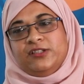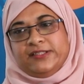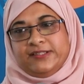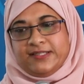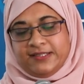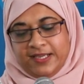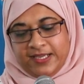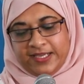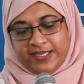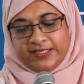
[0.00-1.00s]
Alkers,
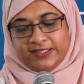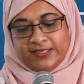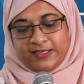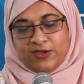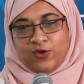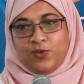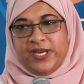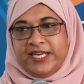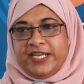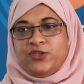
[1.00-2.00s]
is
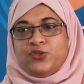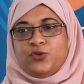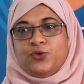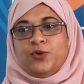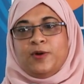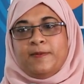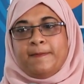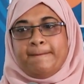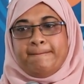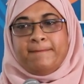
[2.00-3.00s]
we need to
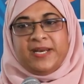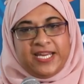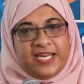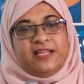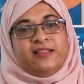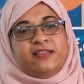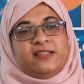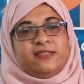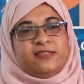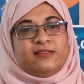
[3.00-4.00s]
bring in
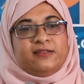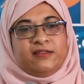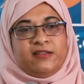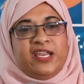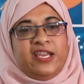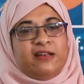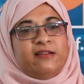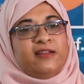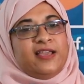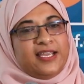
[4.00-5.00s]
this
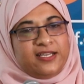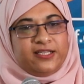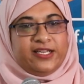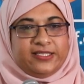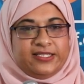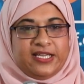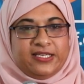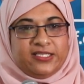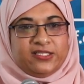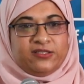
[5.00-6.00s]
in undergrad
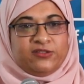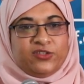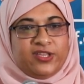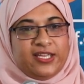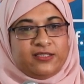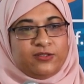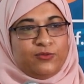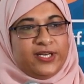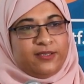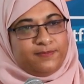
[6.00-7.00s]
studies so that
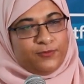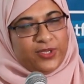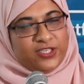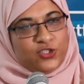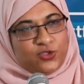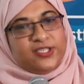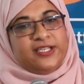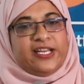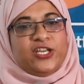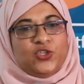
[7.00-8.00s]
when a
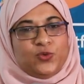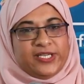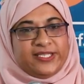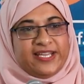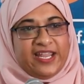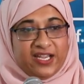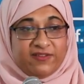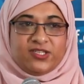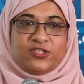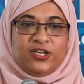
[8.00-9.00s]
student graduates, they
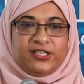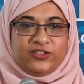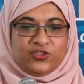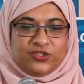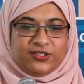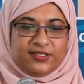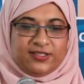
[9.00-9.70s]
have this knowledge.